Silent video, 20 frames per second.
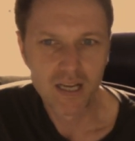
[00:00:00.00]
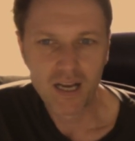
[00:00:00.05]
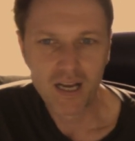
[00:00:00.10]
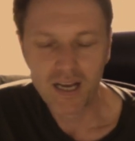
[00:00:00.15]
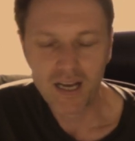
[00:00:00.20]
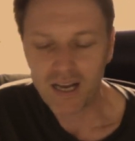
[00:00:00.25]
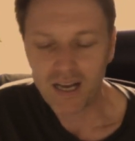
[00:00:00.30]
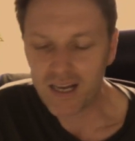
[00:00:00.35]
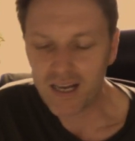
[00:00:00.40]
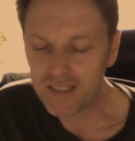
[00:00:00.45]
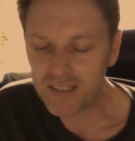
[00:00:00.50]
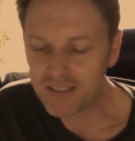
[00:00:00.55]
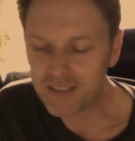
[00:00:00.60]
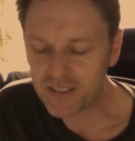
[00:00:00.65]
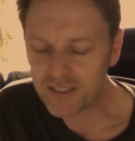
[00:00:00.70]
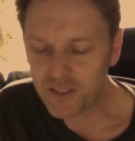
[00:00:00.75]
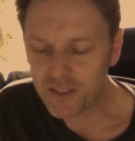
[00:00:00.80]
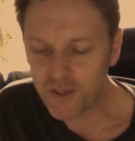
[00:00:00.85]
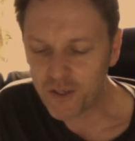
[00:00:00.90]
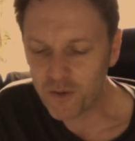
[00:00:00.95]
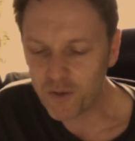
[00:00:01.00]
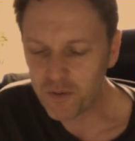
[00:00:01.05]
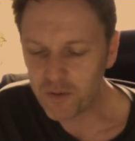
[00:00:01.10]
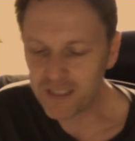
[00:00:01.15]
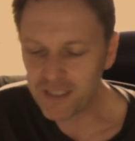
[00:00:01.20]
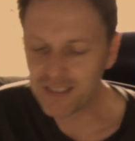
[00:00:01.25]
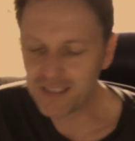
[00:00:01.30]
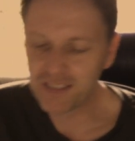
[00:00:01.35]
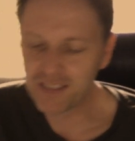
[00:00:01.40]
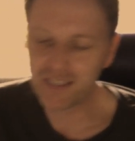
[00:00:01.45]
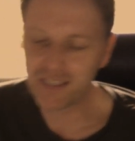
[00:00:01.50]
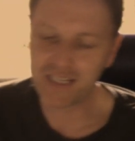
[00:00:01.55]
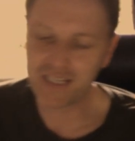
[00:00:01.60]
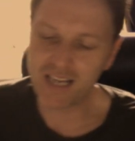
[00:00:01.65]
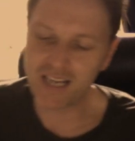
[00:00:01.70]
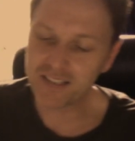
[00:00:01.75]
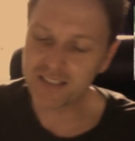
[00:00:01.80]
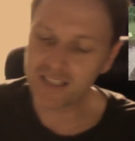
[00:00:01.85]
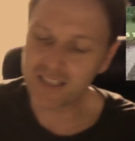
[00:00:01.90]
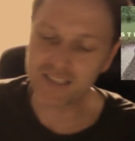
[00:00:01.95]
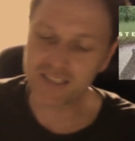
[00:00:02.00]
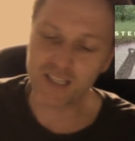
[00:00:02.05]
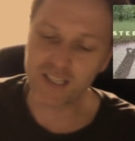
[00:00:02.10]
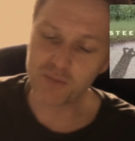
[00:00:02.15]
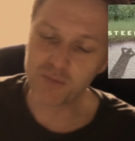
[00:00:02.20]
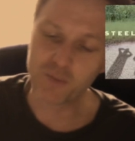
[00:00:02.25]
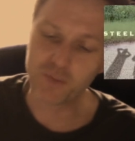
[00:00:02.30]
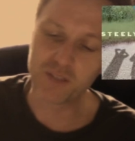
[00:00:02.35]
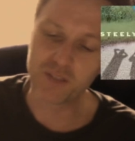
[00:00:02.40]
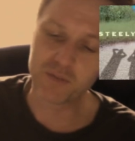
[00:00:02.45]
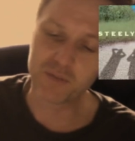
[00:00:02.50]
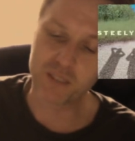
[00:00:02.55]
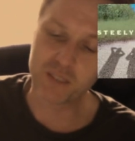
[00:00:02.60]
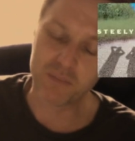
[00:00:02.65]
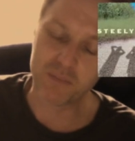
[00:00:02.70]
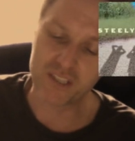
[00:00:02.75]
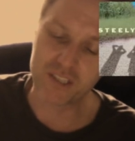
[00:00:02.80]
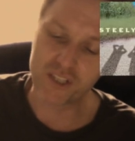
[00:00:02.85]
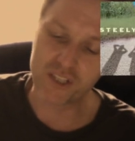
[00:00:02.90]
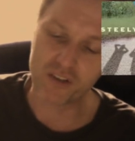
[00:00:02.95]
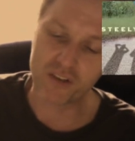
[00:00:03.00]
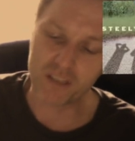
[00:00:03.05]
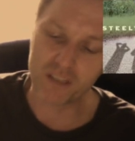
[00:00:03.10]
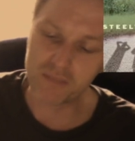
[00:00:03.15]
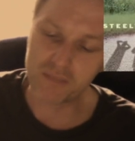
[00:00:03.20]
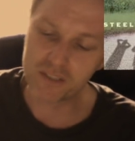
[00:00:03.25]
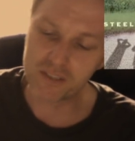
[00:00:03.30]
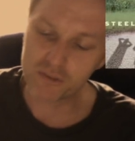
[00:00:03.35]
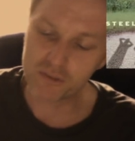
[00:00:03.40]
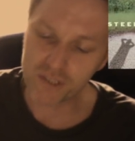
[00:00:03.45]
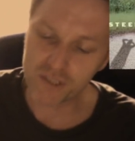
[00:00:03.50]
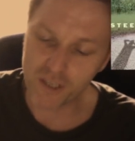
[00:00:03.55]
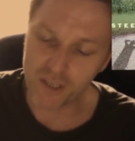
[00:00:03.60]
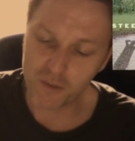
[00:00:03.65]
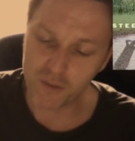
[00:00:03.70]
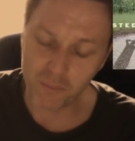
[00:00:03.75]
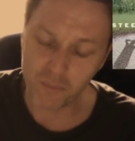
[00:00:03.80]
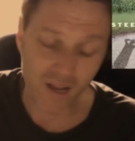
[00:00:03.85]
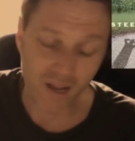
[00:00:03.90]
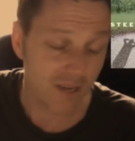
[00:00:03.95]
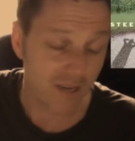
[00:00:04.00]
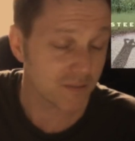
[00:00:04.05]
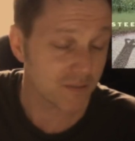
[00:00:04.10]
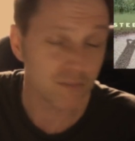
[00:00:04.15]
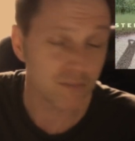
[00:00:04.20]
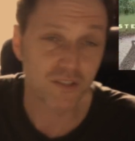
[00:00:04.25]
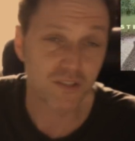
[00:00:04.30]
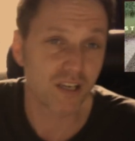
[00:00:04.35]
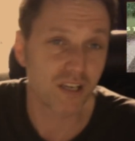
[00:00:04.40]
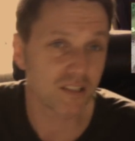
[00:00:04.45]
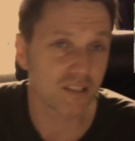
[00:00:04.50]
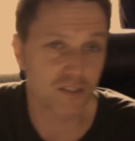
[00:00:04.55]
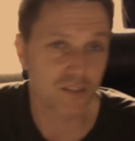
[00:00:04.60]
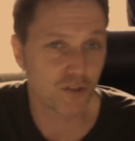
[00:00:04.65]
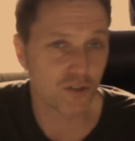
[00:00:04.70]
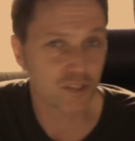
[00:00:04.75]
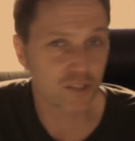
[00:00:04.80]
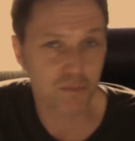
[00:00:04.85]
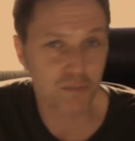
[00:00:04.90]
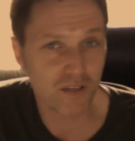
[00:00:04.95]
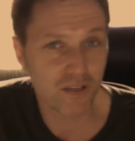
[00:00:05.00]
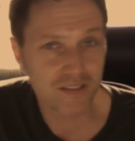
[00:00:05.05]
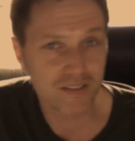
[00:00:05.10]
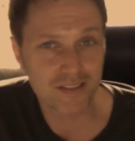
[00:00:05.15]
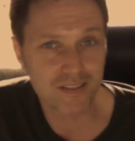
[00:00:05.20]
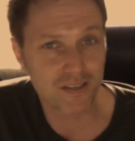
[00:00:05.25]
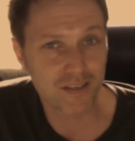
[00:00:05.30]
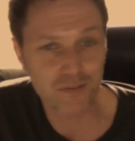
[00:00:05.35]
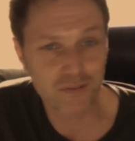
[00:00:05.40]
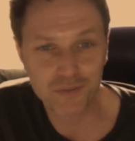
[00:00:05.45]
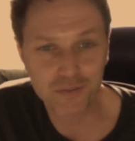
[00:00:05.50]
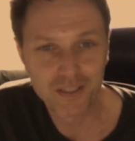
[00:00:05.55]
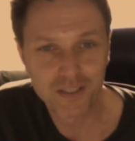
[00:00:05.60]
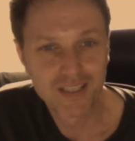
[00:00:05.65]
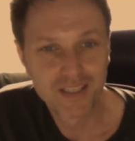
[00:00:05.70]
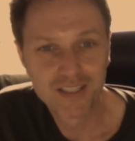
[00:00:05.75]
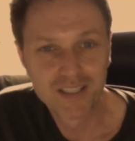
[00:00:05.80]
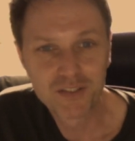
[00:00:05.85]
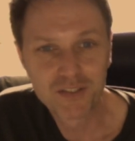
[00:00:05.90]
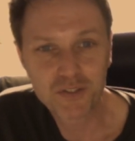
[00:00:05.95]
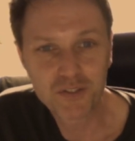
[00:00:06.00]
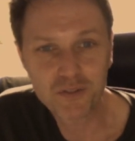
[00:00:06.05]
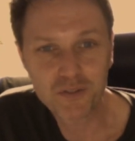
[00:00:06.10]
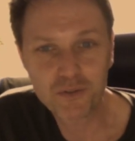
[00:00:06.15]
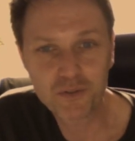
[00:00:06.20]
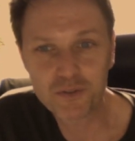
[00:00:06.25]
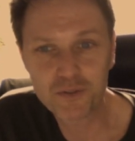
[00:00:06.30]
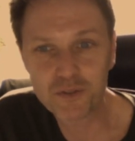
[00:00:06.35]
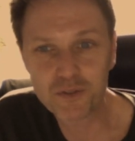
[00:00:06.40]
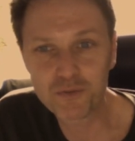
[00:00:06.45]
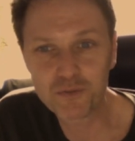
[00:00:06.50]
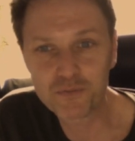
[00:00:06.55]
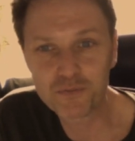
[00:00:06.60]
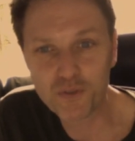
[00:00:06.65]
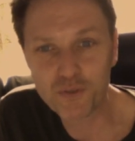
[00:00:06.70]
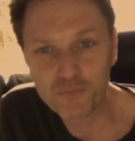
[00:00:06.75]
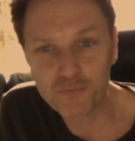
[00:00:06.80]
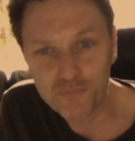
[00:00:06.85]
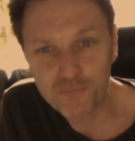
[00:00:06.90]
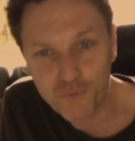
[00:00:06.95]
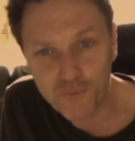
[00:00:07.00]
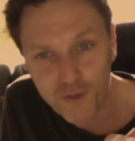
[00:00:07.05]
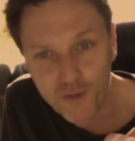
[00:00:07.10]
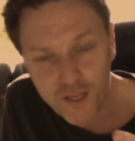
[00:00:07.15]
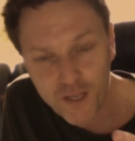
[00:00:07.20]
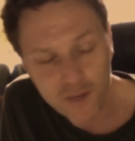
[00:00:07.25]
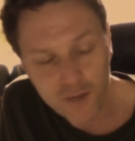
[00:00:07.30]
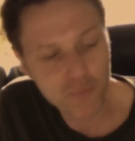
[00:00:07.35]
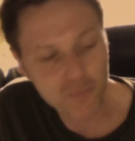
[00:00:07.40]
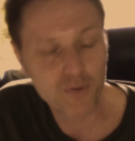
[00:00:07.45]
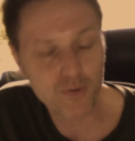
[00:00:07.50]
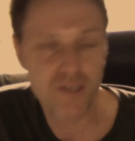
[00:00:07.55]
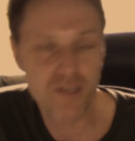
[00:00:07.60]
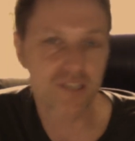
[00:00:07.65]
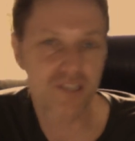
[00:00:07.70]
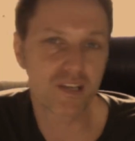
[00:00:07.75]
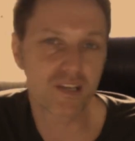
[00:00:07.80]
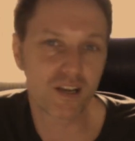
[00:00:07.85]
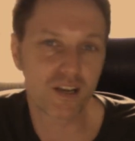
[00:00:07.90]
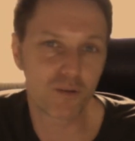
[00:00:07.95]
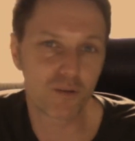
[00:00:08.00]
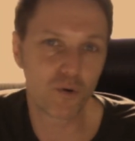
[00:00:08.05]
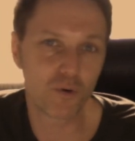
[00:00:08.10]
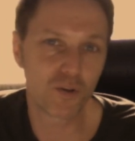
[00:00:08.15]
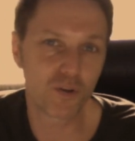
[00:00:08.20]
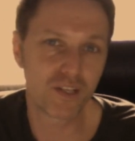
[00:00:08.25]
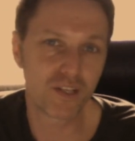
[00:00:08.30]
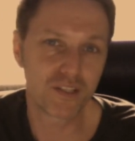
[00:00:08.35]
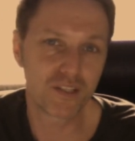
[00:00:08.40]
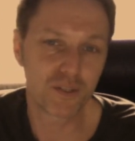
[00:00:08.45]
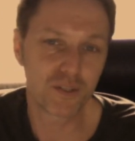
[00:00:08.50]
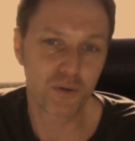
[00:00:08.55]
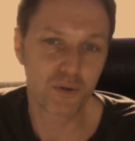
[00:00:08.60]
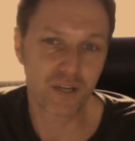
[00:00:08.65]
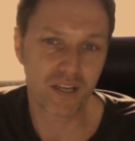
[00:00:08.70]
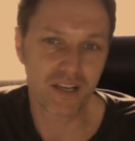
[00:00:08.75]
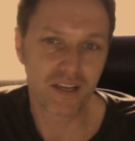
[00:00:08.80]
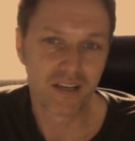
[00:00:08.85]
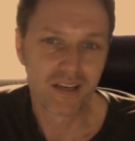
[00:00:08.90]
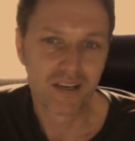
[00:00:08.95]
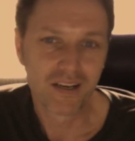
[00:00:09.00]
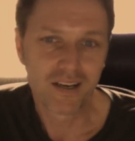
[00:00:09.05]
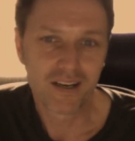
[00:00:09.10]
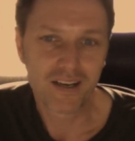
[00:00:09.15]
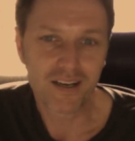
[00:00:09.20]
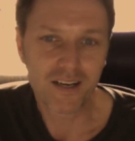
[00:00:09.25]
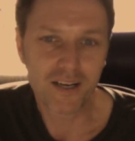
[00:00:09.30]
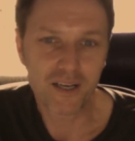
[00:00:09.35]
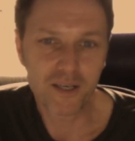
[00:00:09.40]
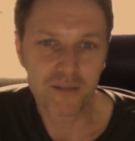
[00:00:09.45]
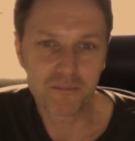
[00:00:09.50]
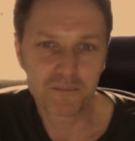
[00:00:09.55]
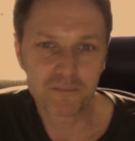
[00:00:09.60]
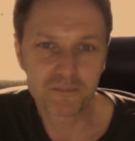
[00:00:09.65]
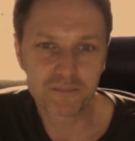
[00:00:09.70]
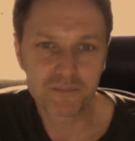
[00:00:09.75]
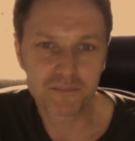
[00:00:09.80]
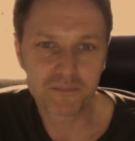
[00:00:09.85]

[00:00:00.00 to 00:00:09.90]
And you know, as I said in my Joni Mitchell show, perhaps I'm just not smart enough to fully appreciate what they're doing. And